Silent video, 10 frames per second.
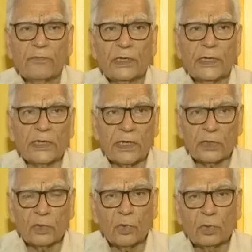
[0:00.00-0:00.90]
we can
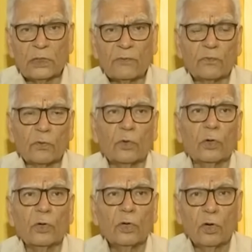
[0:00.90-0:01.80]
control the
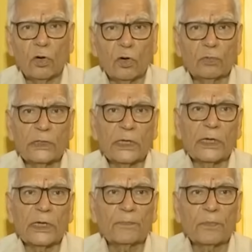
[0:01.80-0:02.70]
flow of
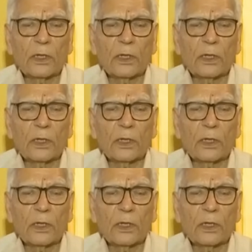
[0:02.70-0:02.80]
the,